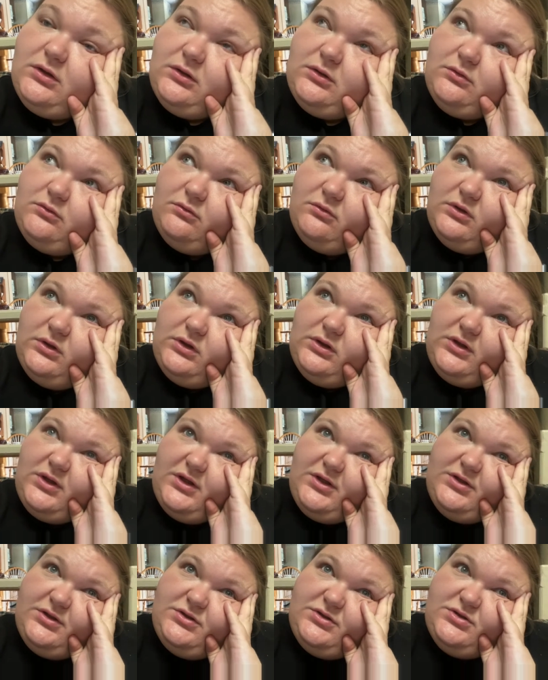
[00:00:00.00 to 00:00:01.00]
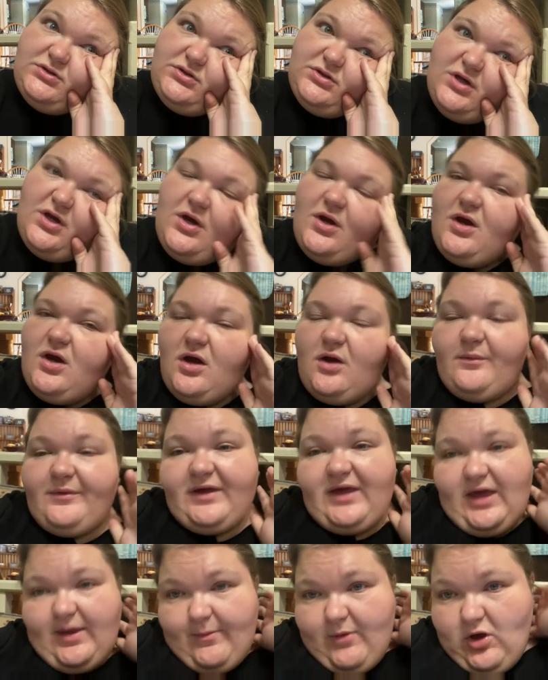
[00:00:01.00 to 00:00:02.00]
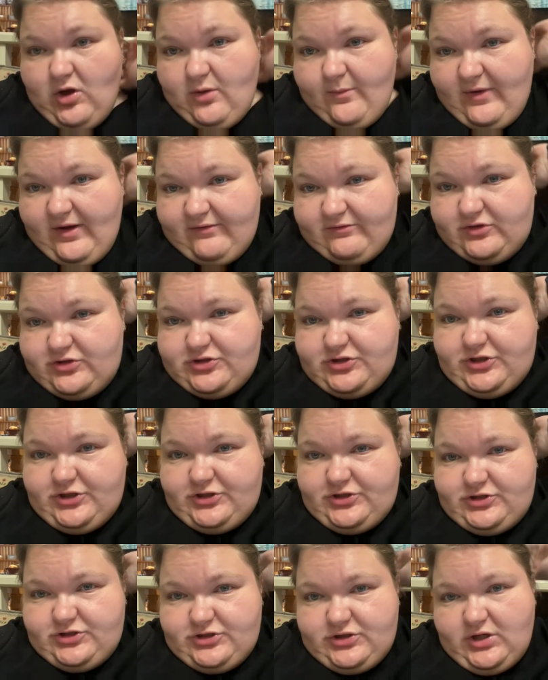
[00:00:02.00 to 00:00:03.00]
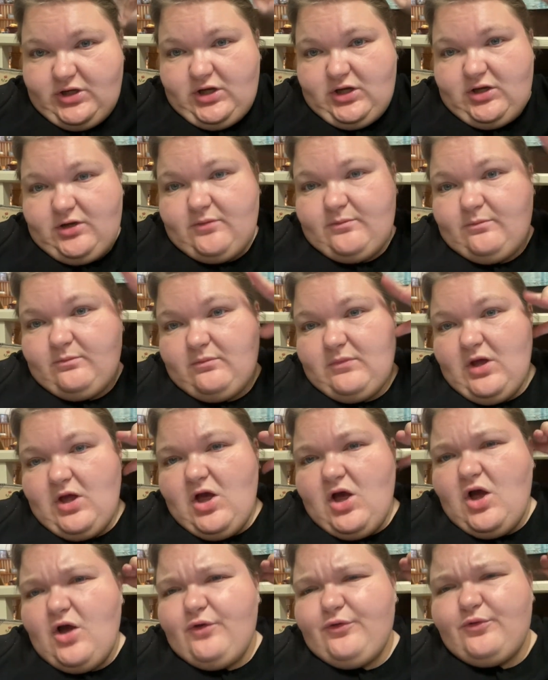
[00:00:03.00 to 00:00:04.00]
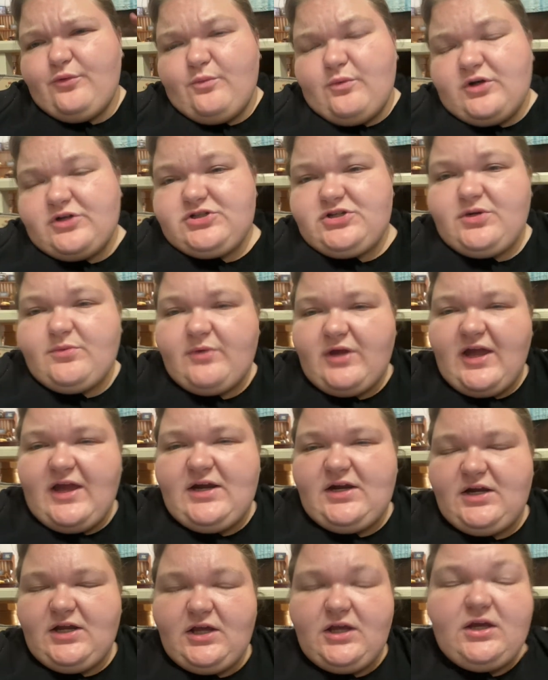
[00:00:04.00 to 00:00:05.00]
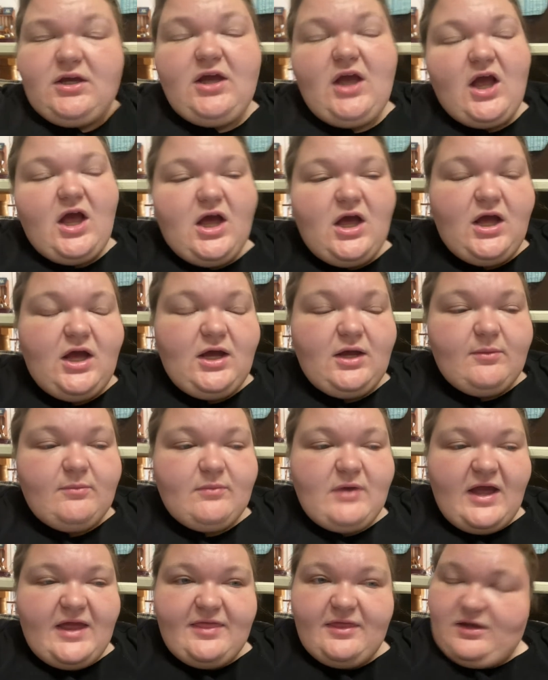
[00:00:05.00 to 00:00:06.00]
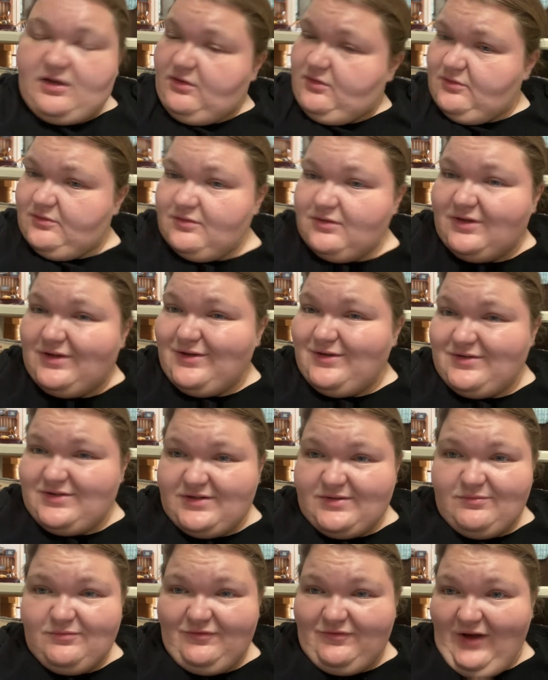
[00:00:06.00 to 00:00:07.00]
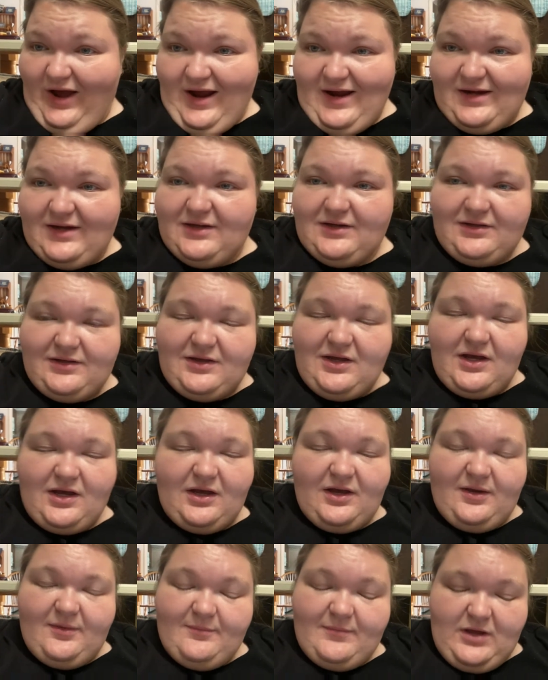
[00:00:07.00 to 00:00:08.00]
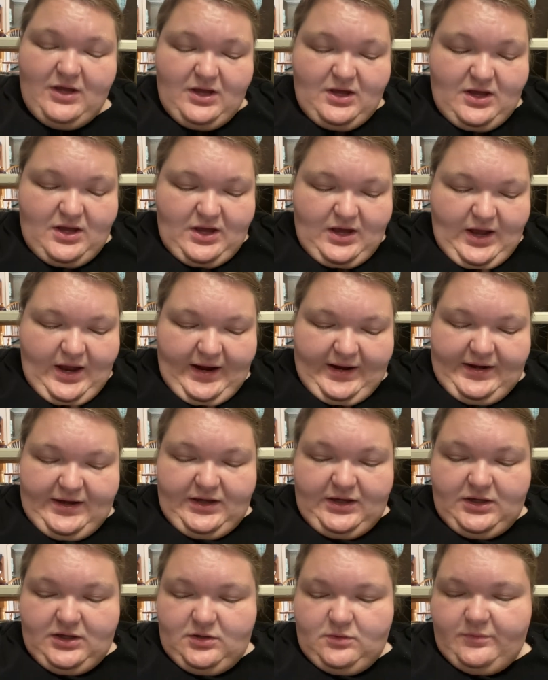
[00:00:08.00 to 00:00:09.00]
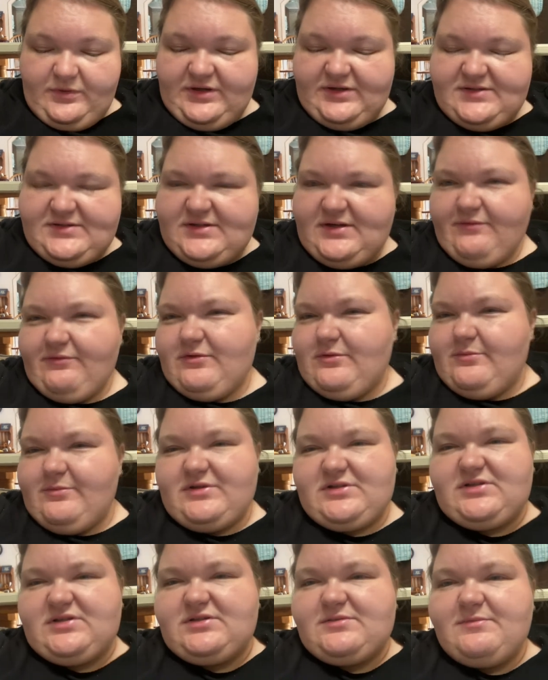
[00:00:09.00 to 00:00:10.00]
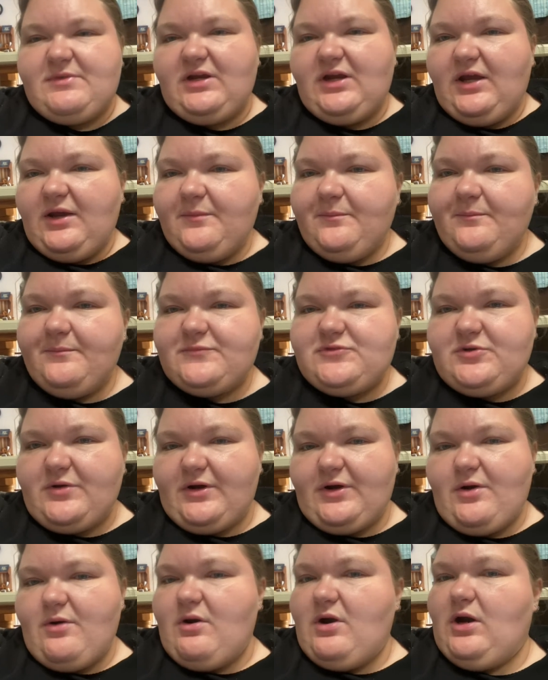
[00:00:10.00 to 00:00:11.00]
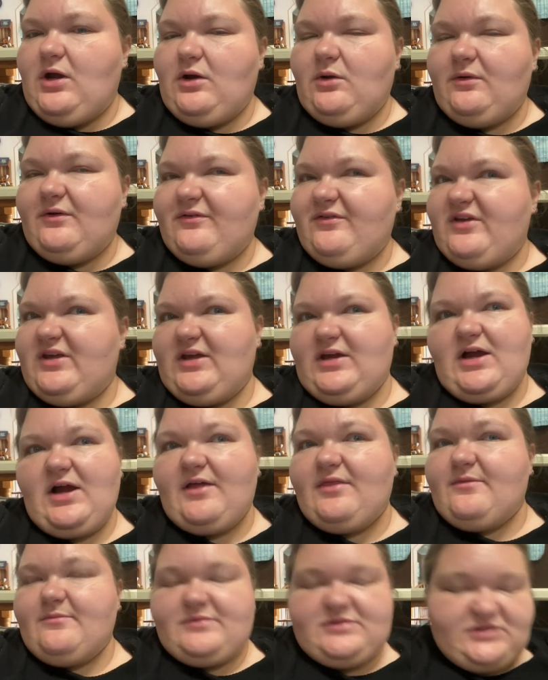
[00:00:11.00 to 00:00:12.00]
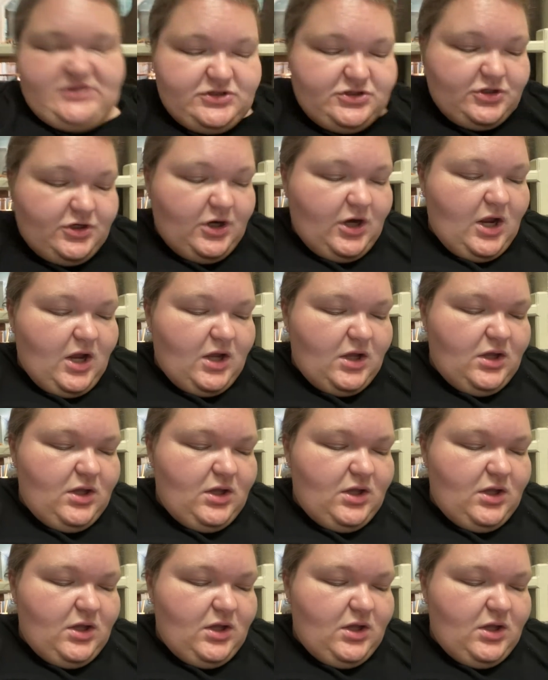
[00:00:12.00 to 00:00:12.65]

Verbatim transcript: what else? Oh, we came home after church. Um, oh, the worship candidate. Um, I think he did fine. Um. I we didn't stay for the business meeting, so I don't know if he got the position or not.